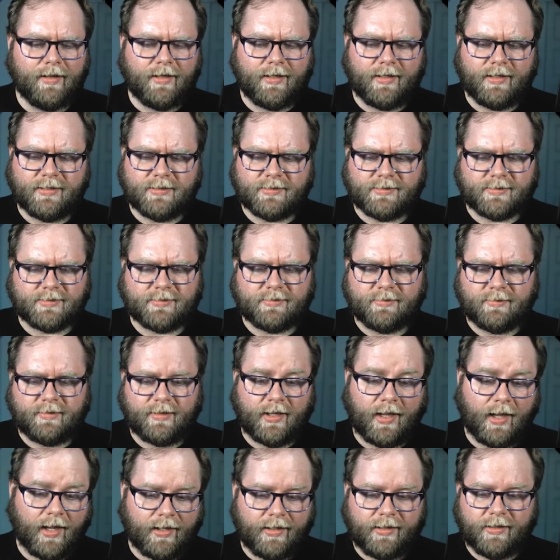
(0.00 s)
is,
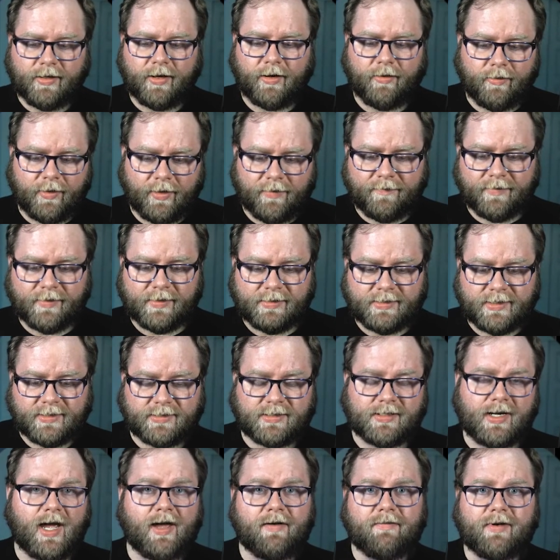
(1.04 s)
you know, if it
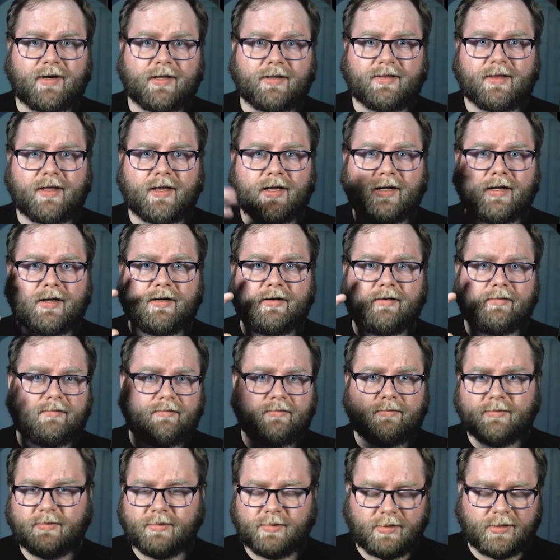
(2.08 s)
doesn't have anything,
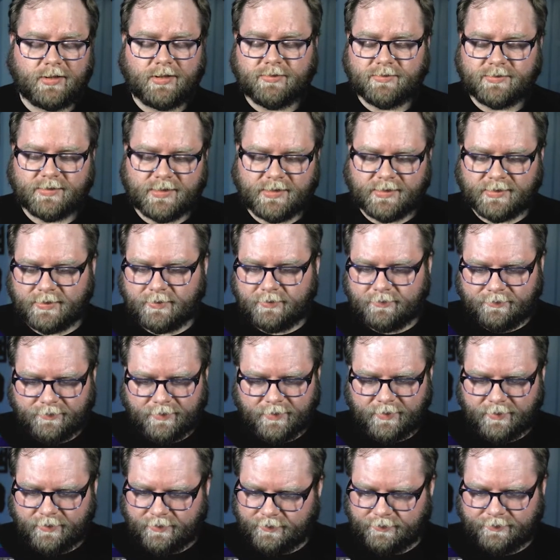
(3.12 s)
use this.
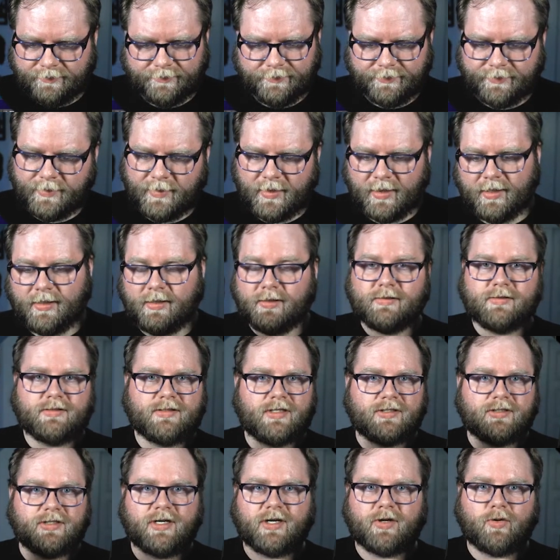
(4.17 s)

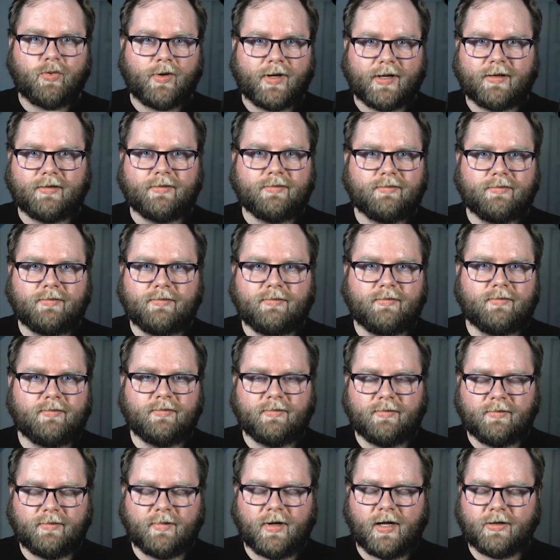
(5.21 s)
Essentially a quick
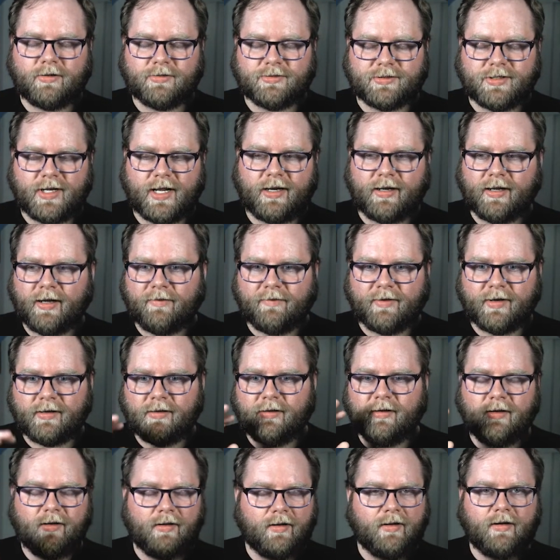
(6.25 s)
understanding of it.
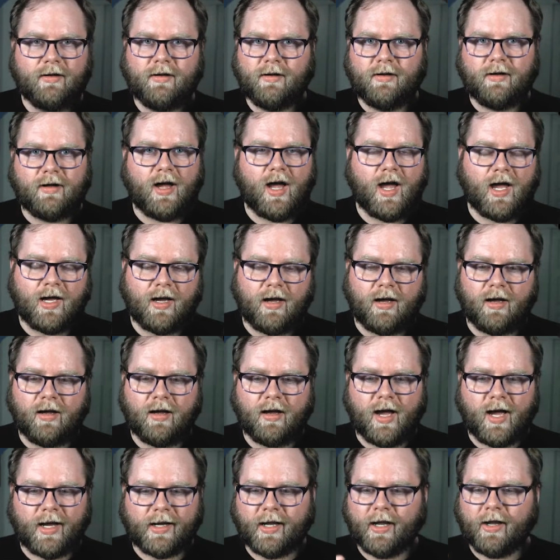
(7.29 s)

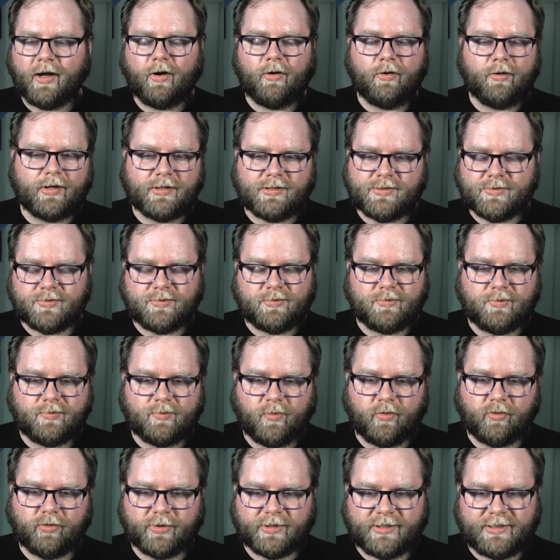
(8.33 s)
I can go into
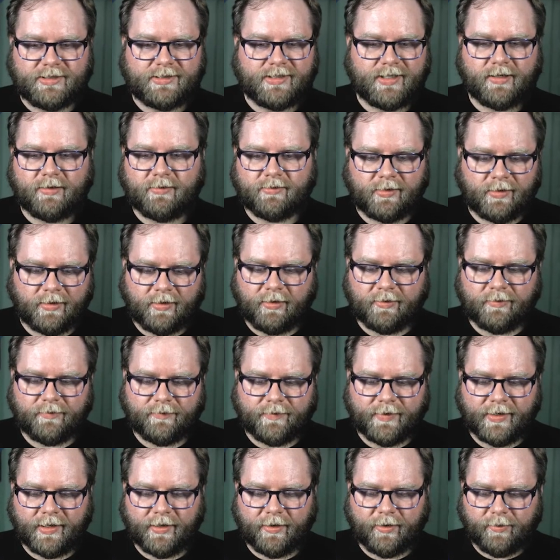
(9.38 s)
more detail in another
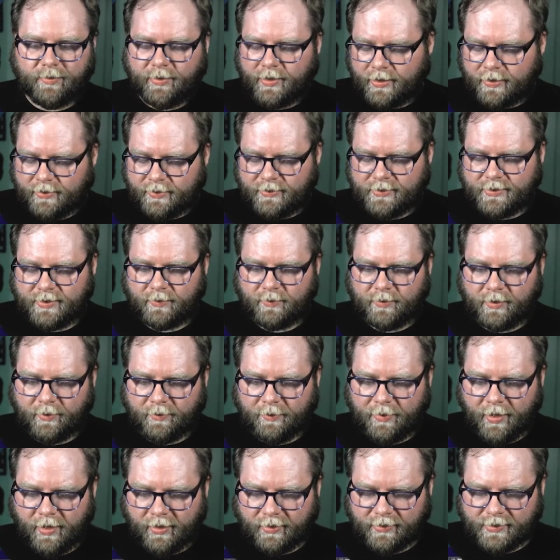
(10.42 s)
video, but don't want to
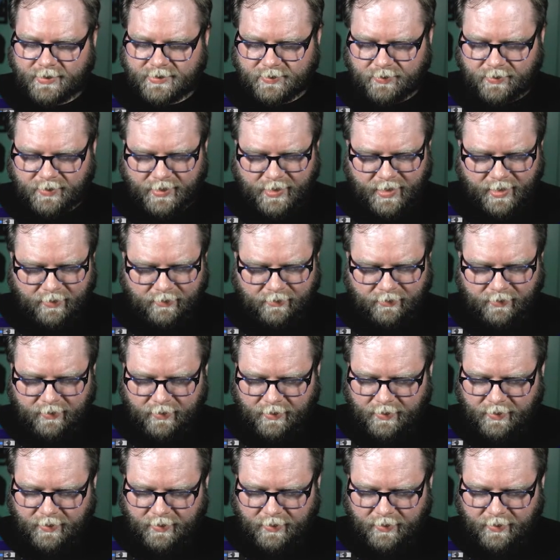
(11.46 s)
bog this one down.